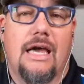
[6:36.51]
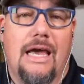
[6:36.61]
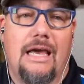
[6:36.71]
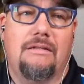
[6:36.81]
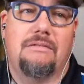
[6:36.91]

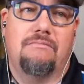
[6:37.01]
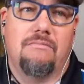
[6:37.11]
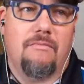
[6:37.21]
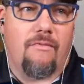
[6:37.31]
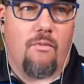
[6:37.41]
He,
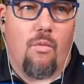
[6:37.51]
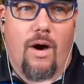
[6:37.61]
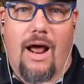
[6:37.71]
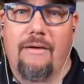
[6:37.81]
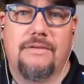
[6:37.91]
from
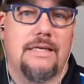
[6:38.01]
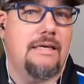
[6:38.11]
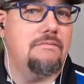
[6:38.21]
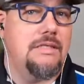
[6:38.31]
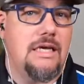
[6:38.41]
what I've
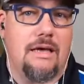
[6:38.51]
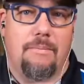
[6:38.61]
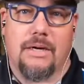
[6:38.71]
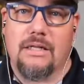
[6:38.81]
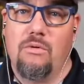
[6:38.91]
seen,
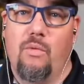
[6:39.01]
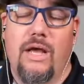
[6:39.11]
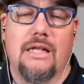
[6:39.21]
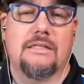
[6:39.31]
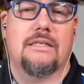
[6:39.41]
typically
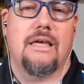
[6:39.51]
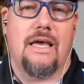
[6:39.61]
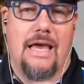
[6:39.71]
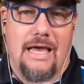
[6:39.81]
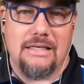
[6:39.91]
wins
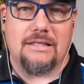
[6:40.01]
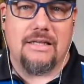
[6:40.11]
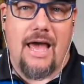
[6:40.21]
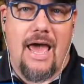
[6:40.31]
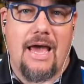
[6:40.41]
his
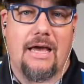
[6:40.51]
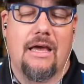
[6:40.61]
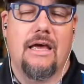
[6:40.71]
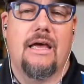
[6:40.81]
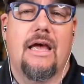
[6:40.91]
leg.